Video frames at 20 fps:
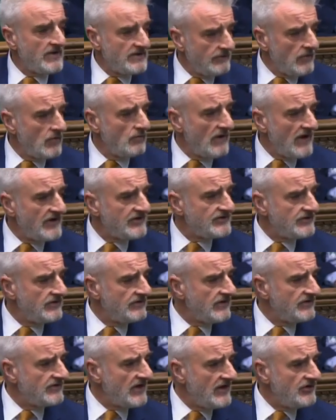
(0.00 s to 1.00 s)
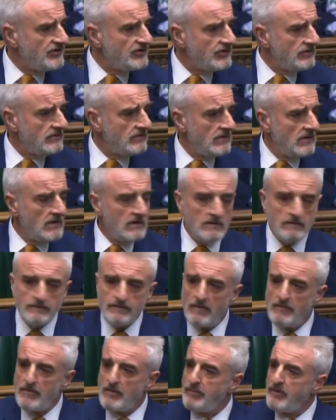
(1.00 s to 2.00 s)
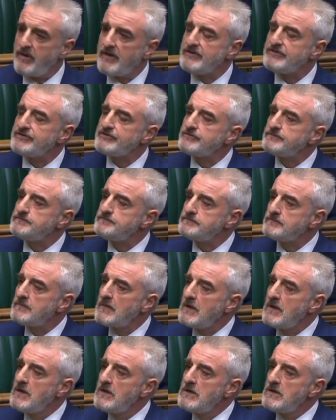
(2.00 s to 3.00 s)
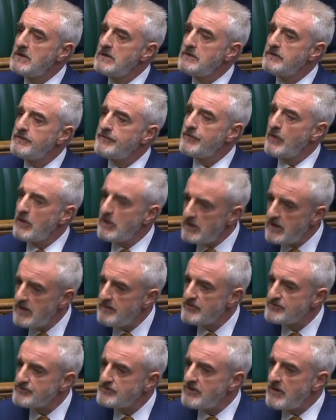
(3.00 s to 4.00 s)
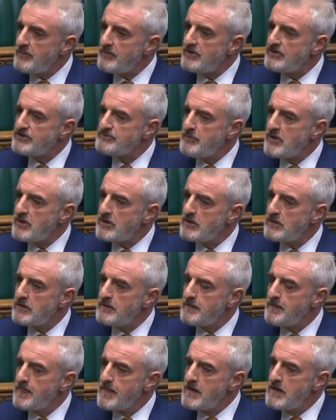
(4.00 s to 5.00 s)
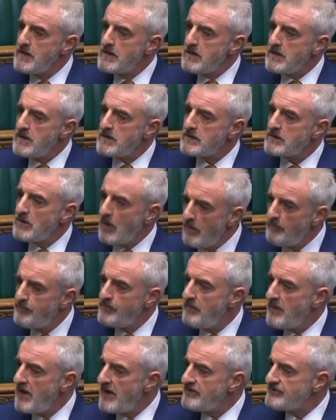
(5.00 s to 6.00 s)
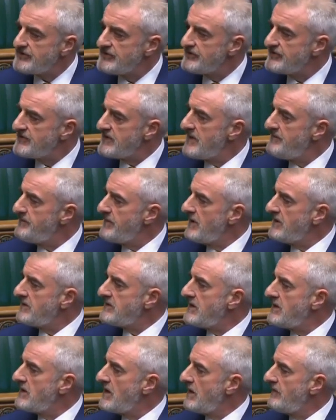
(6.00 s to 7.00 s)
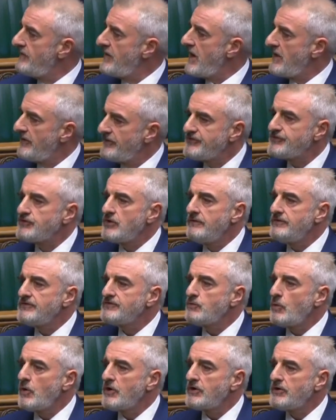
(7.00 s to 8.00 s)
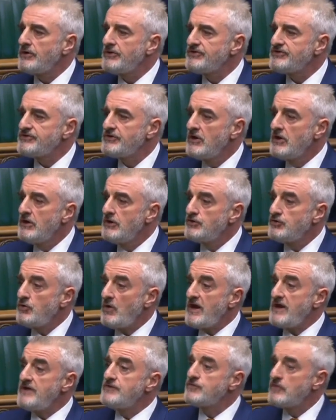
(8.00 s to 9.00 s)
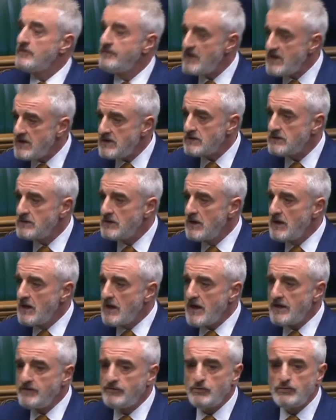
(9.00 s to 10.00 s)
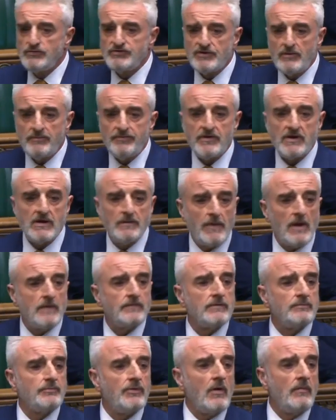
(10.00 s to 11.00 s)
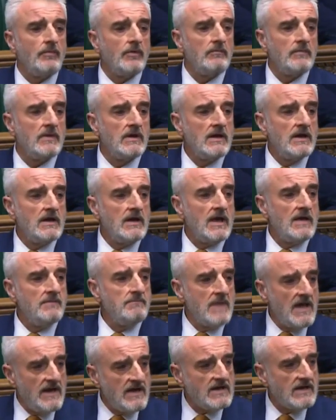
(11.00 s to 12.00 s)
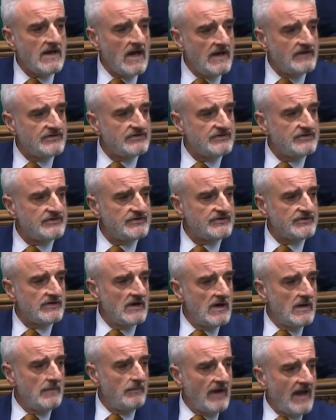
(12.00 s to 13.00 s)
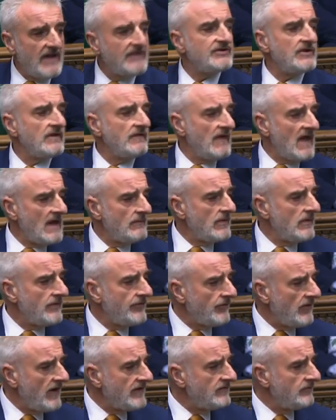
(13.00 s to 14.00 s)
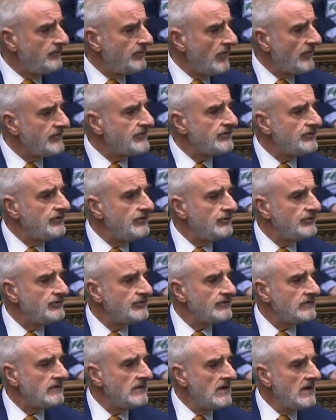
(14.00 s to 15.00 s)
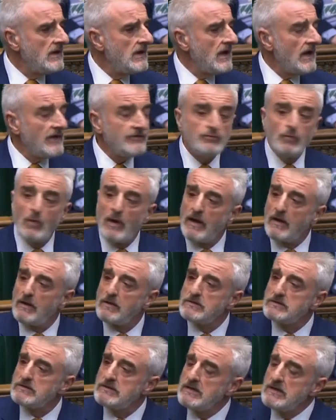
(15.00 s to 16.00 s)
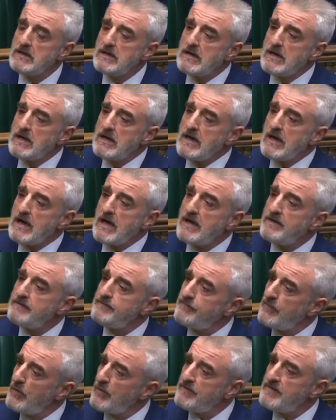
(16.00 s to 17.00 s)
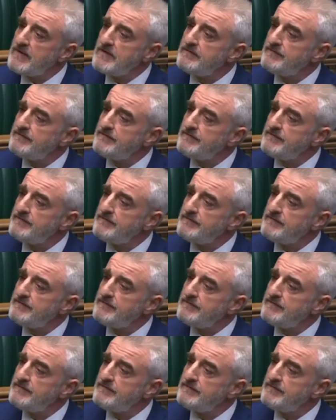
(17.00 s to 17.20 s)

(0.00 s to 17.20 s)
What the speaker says: of arrest and detention from the police. Thirdly, Mr Deputy Speaker, it compromises the ability of health service workers to intervene and do something about the problem, in many cases placing them at threat of prosecution as well. And fourthly and